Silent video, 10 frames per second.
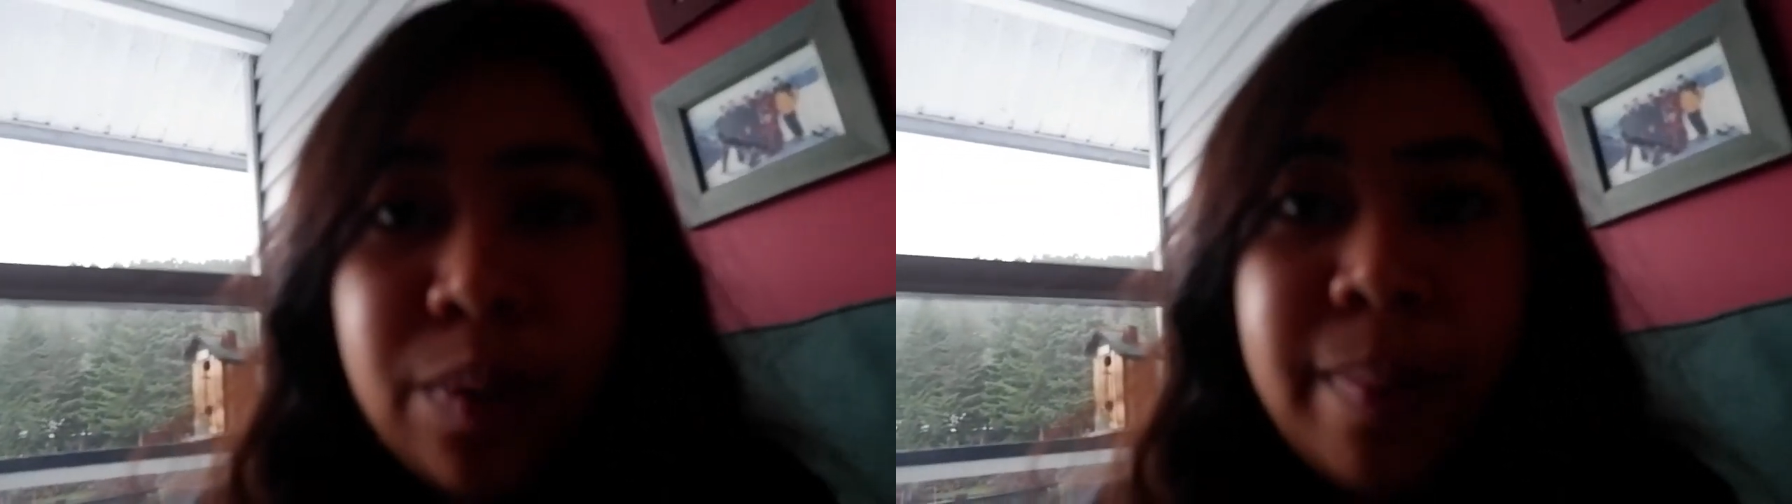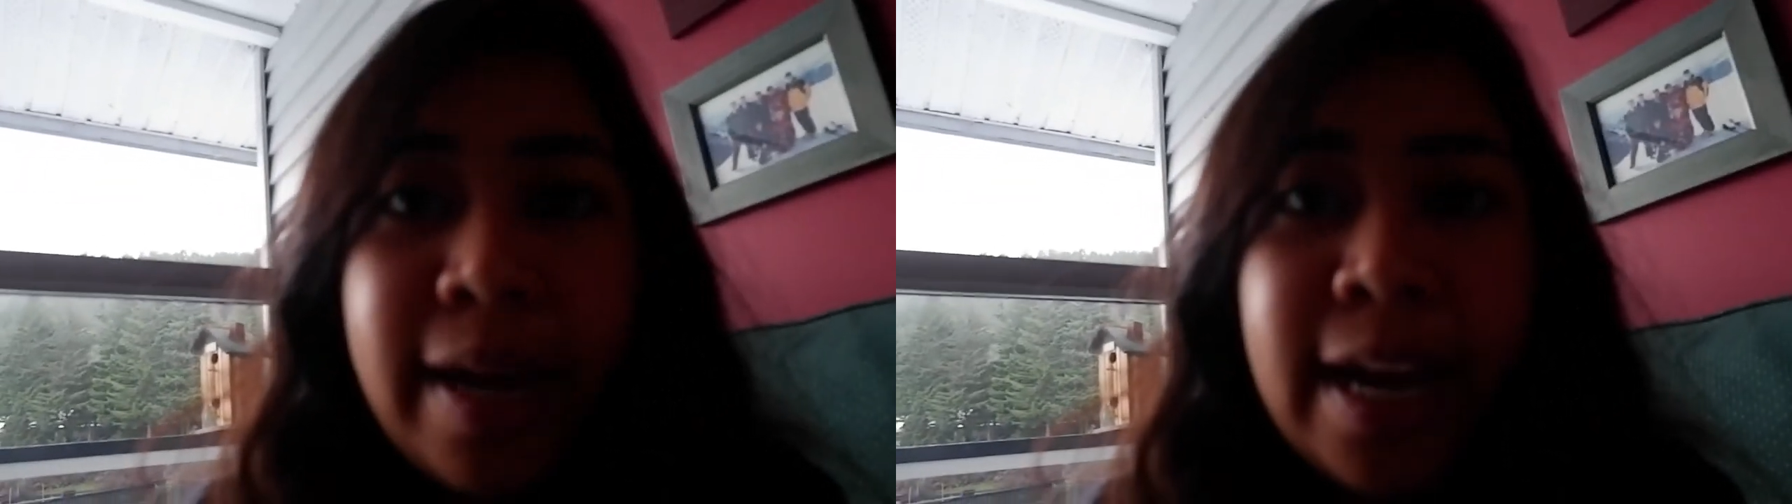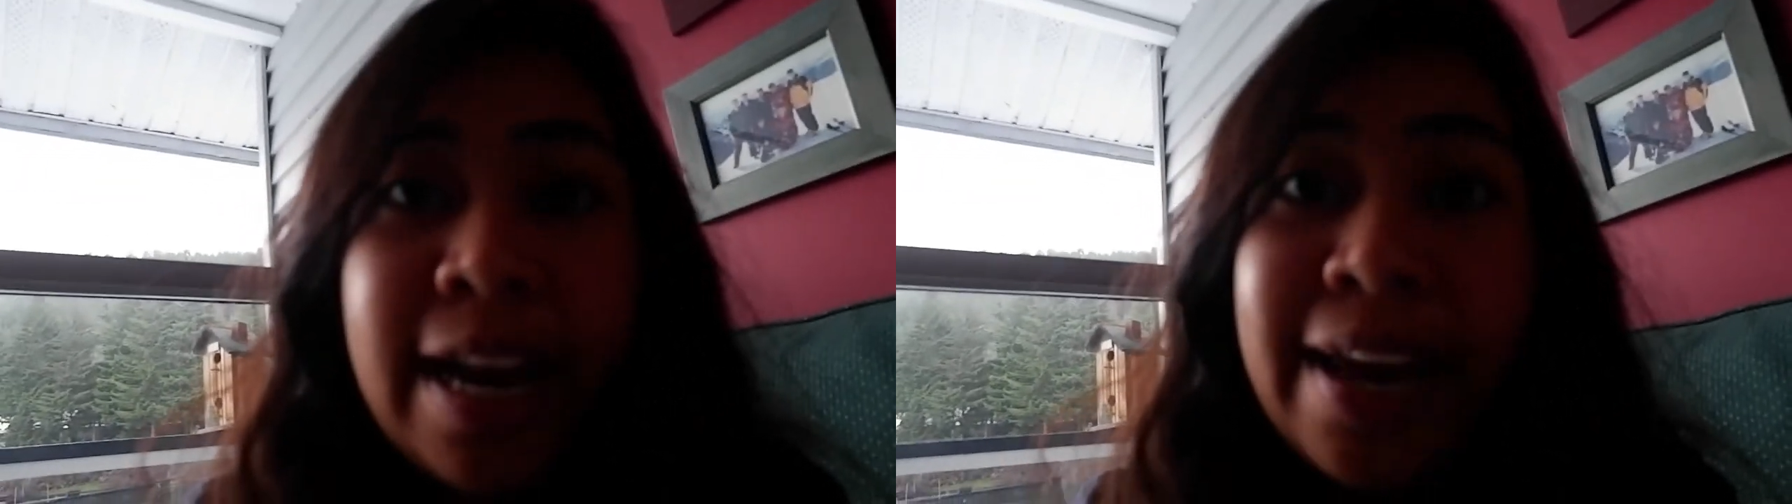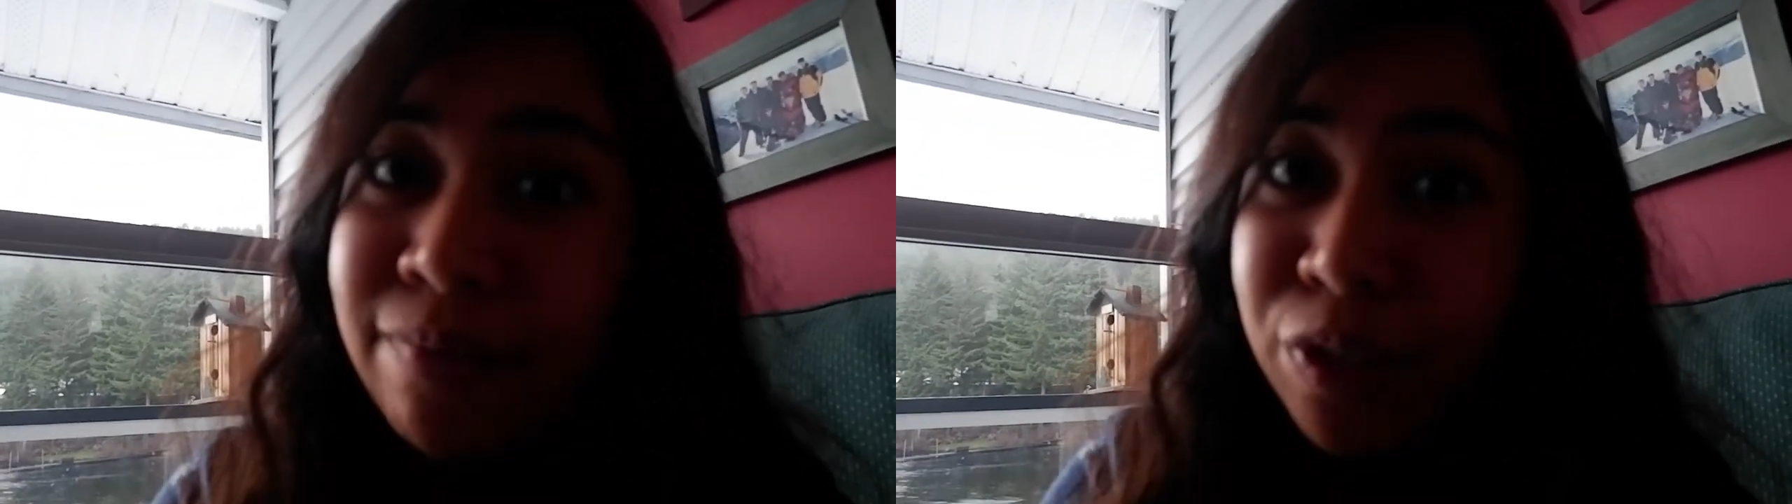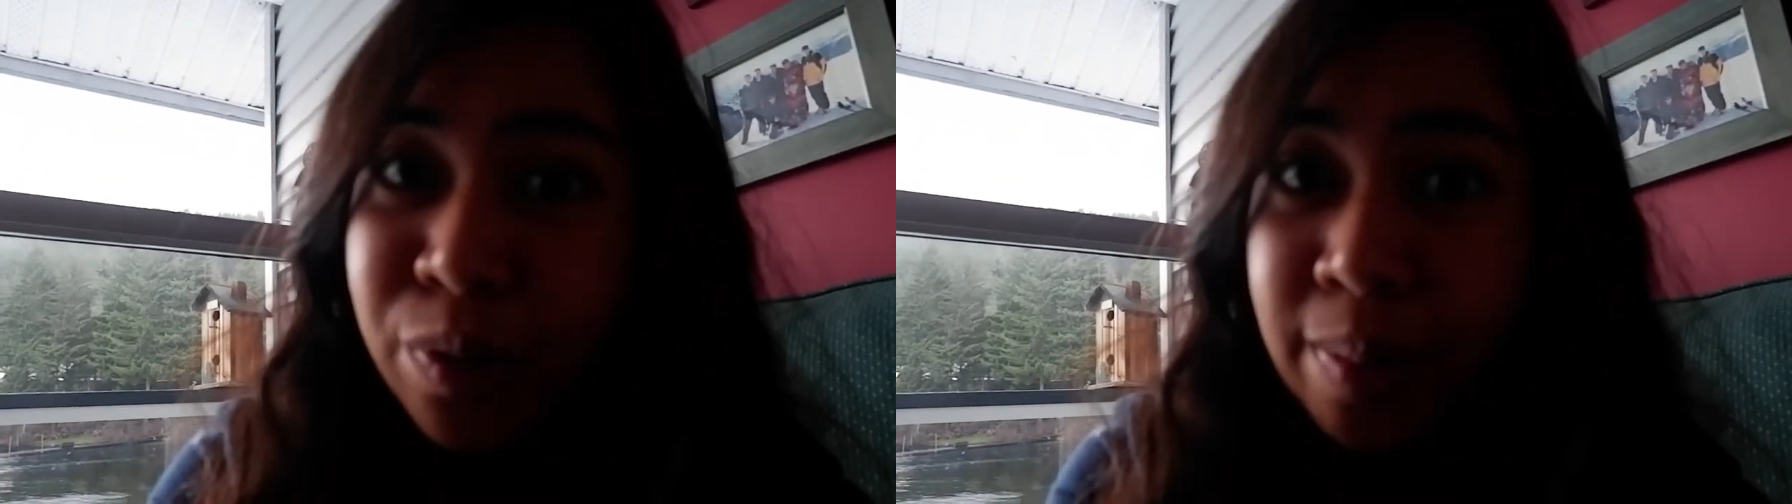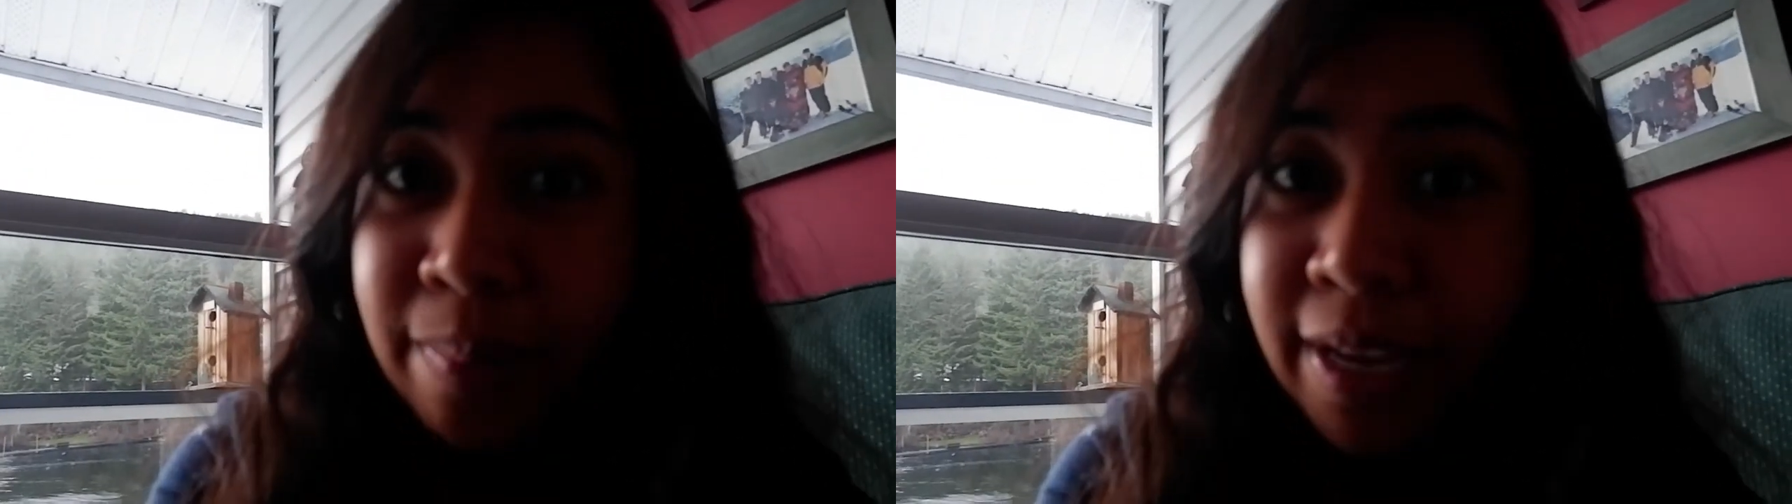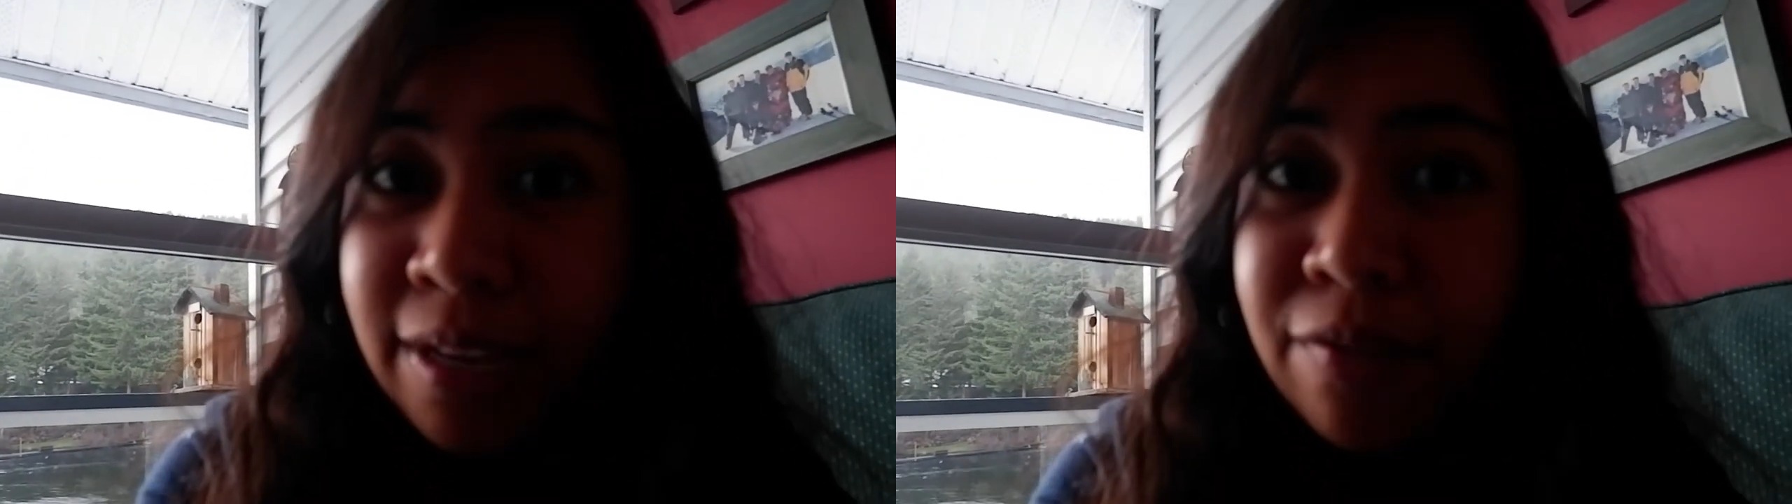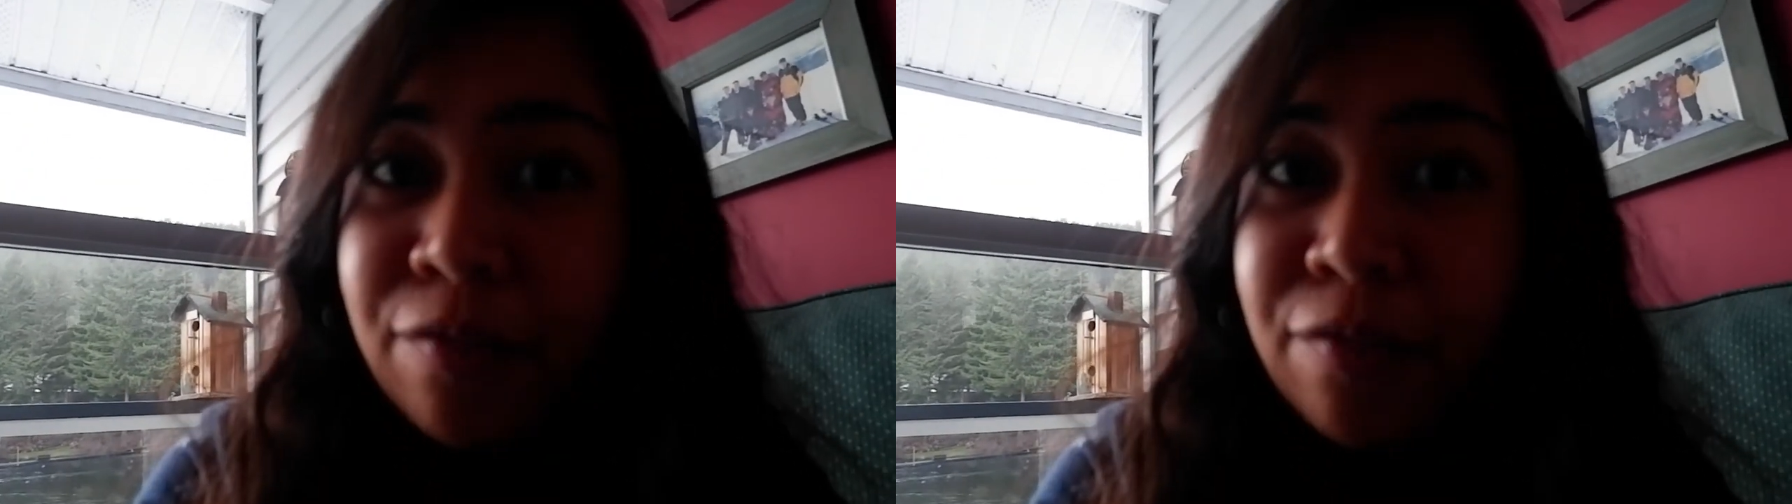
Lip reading: my live streaming